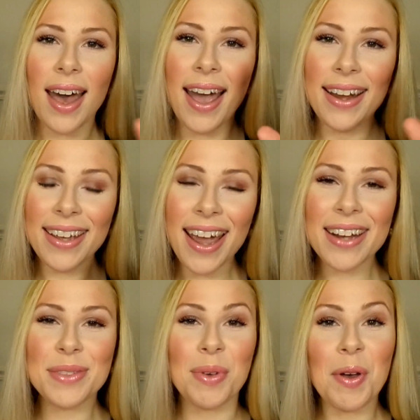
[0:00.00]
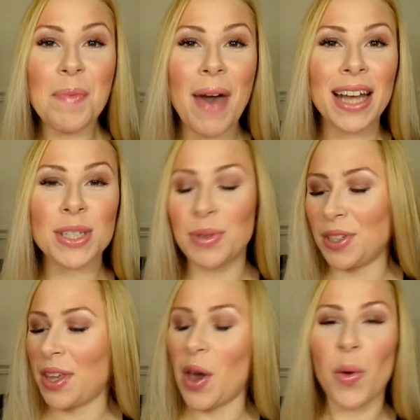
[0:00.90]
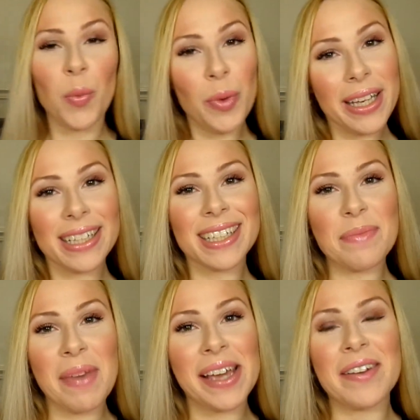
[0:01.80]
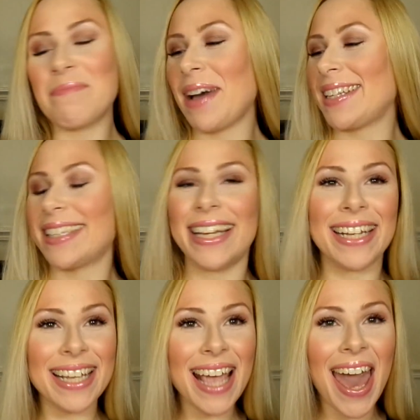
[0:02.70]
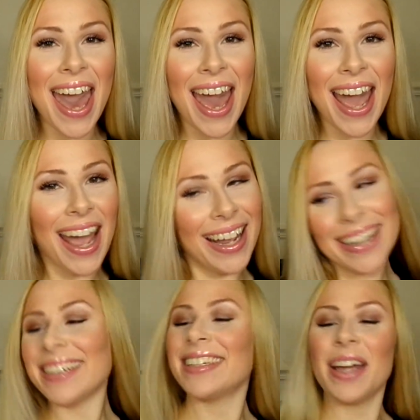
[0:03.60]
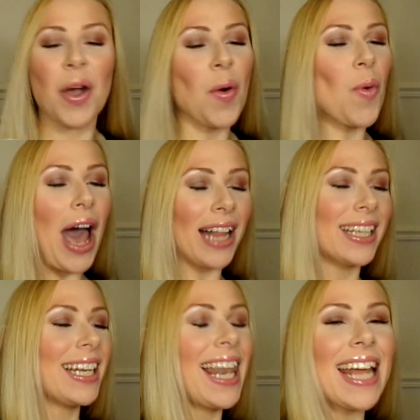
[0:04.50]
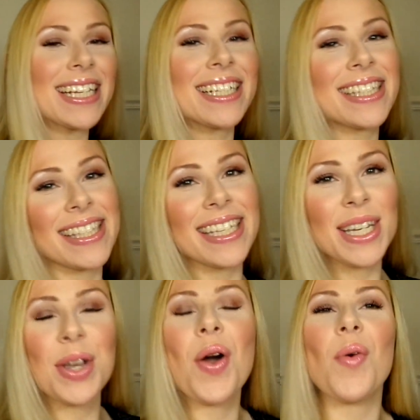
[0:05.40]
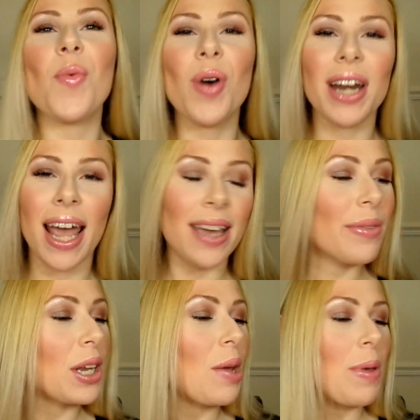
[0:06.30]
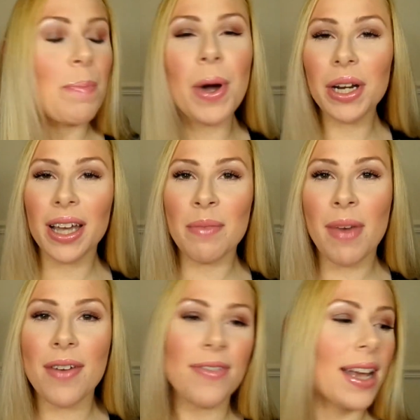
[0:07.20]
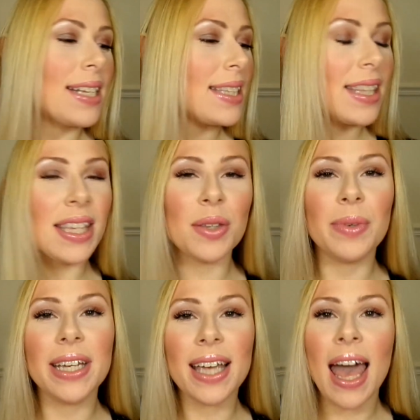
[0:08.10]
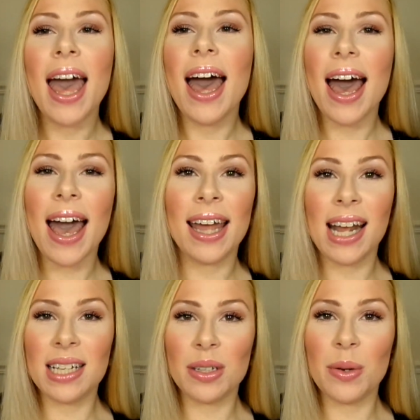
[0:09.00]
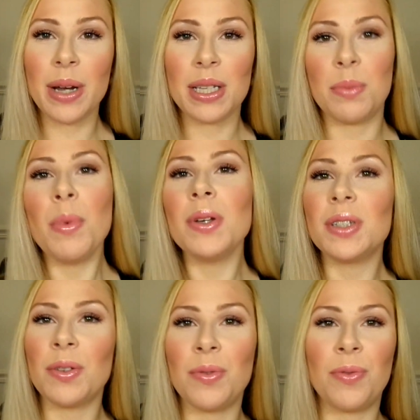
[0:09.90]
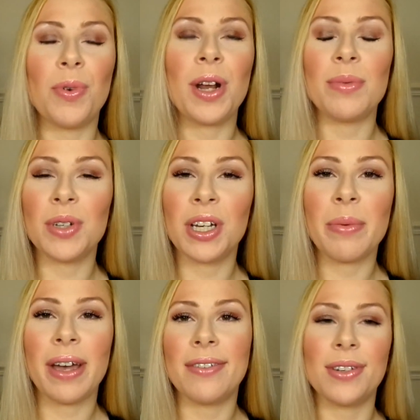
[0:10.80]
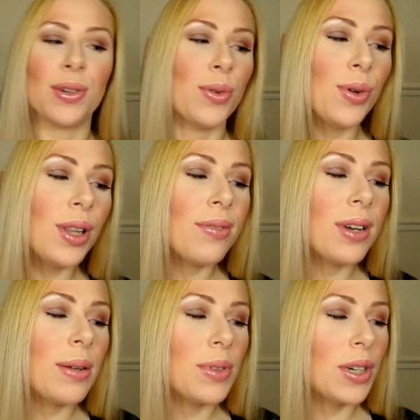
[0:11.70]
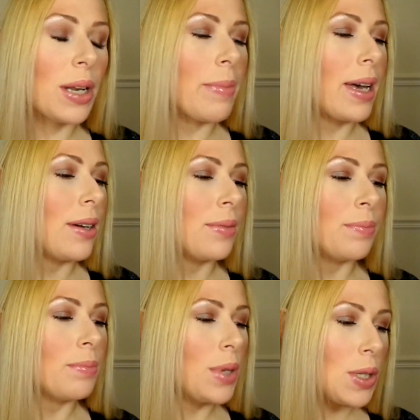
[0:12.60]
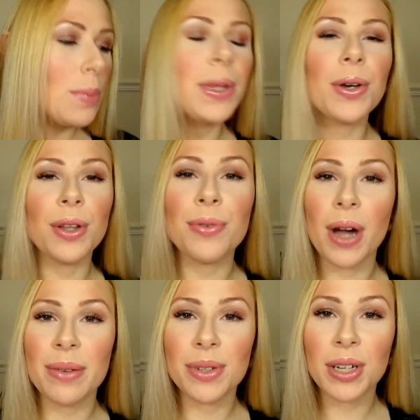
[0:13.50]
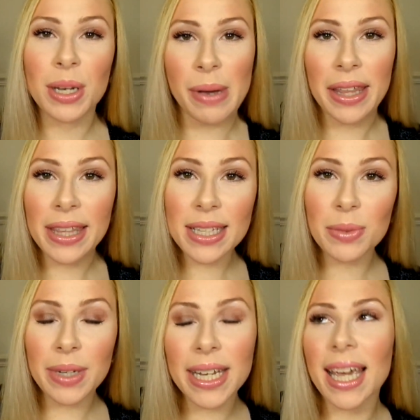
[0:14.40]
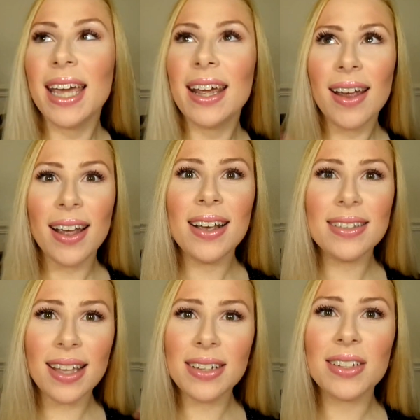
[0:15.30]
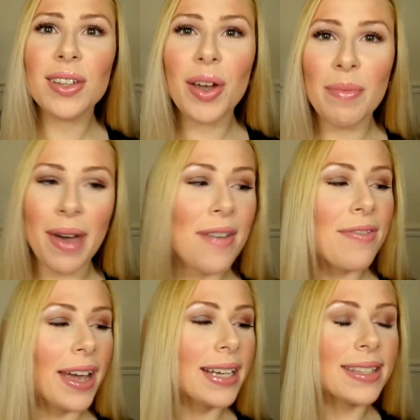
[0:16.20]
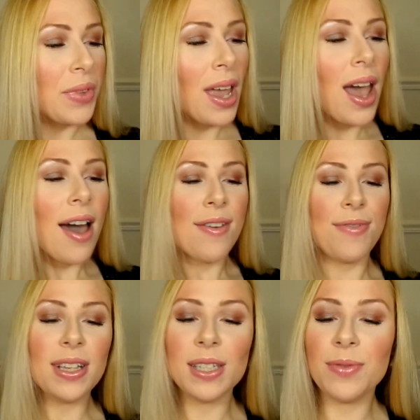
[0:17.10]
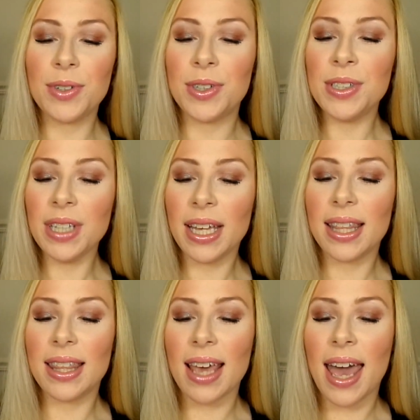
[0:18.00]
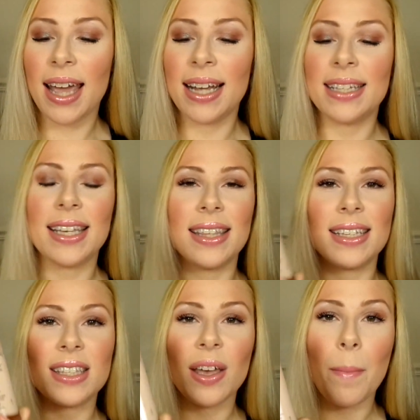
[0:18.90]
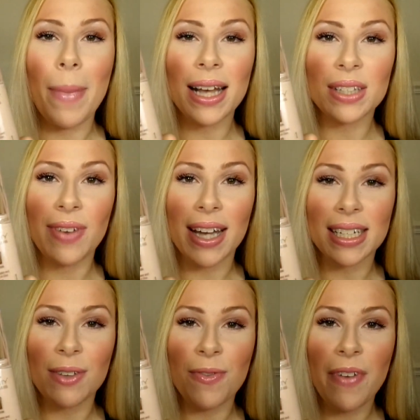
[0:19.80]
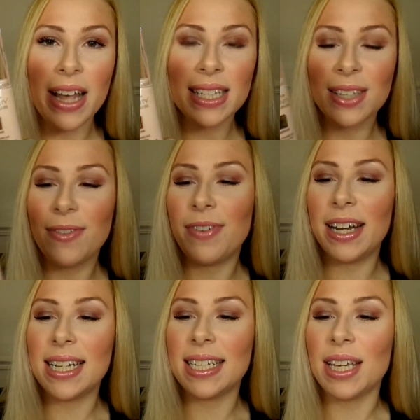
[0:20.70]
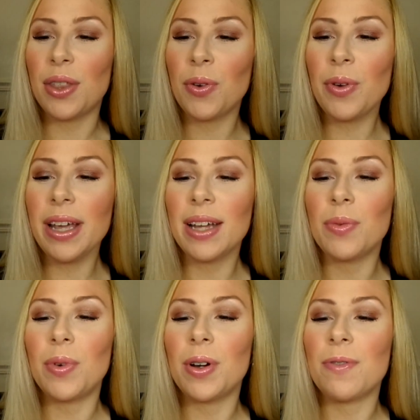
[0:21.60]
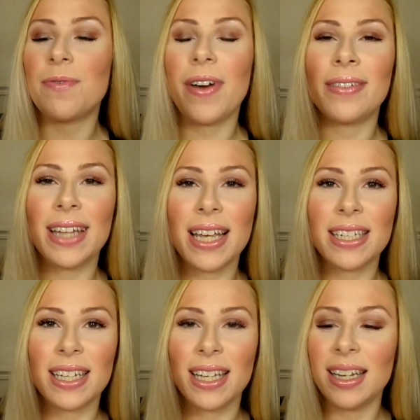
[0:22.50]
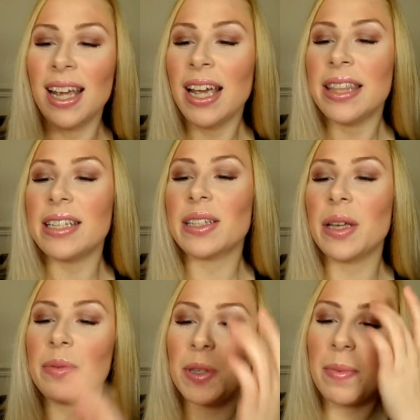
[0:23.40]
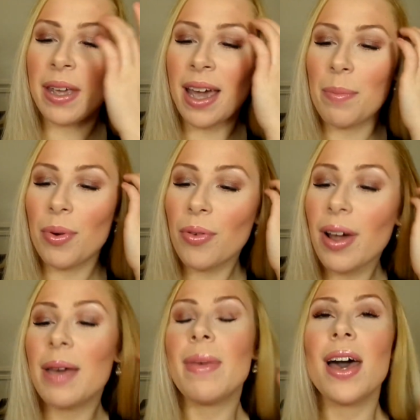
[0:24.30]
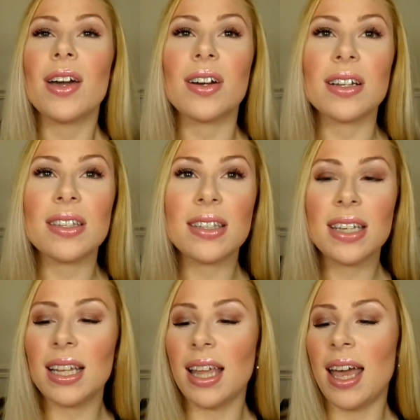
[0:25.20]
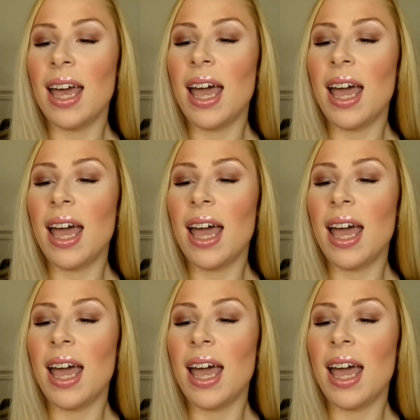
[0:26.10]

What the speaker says: Hi guys, welcome back to another weekly makeup basket. Yay! Well, let's see what I'm going to be putting on my face this week. And as always, most of what I'm talking about, if not all of what I'm talking about, possibly all of what I'm talking about this week, is actually on my face. First of all, there is this Max Factor Face Affinity 3-in-1 foundation. This claims to be a primer, a concealer,